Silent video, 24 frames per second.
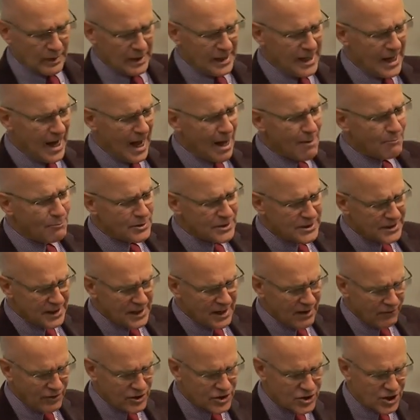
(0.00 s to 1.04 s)
It happens in
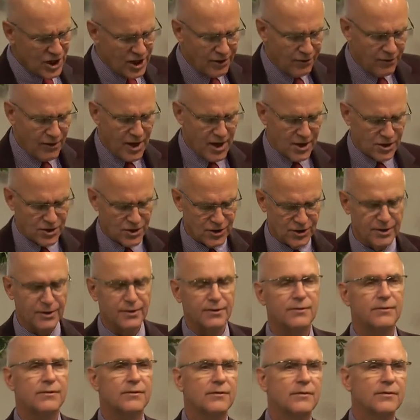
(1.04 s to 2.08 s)
every generation.
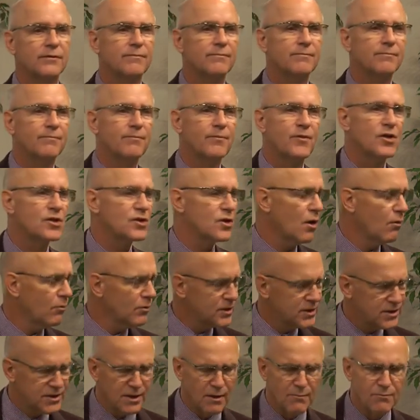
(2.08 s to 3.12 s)
There's
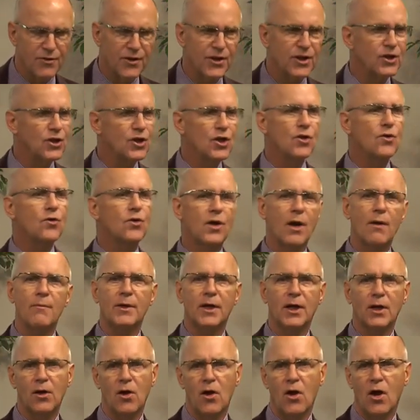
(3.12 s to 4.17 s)
always something new
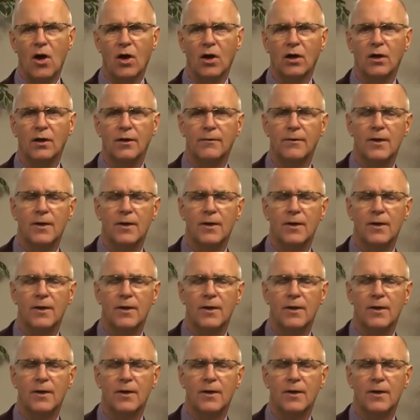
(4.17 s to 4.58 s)
coming along,